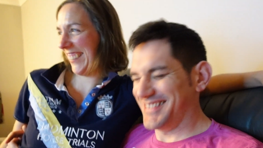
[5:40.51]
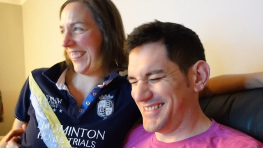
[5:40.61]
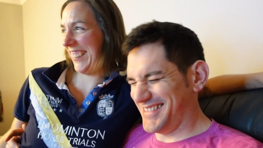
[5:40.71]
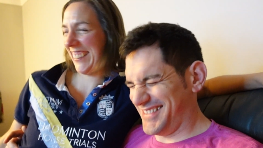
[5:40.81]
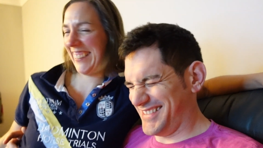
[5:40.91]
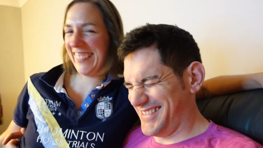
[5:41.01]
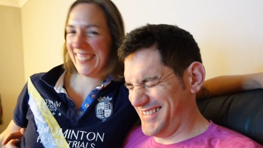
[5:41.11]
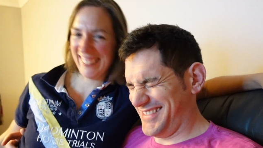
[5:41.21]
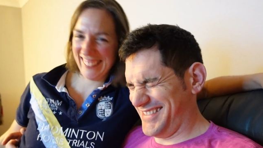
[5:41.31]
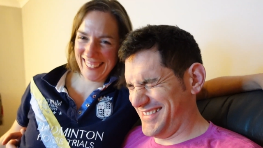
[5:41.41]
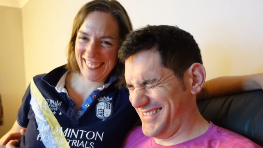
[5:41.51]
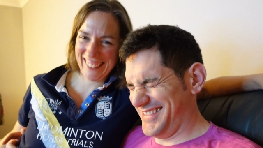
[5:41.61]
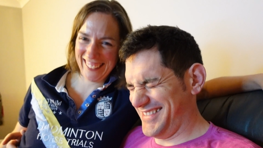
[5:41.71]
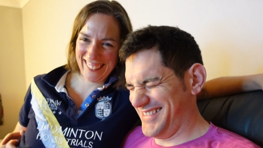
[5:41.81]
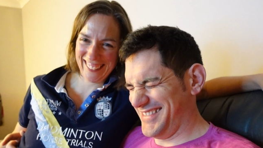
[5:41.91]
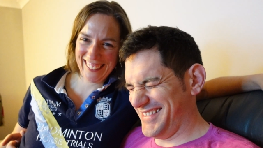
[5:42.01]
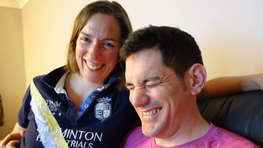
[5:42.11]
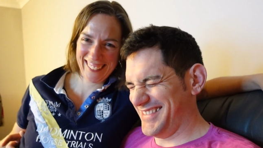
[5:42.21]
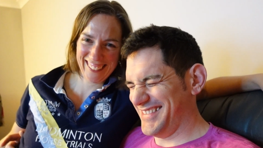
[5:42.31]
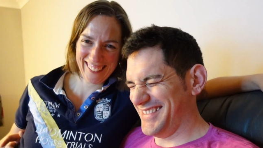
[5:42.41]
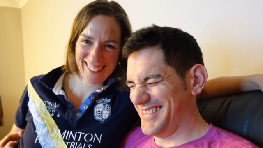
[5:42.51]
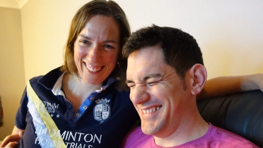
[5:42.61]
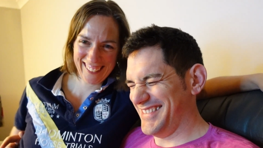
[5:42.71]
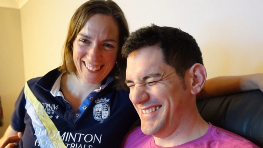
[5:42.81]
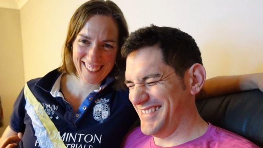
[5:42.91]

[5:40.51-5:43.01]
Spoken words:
Nobody speaks.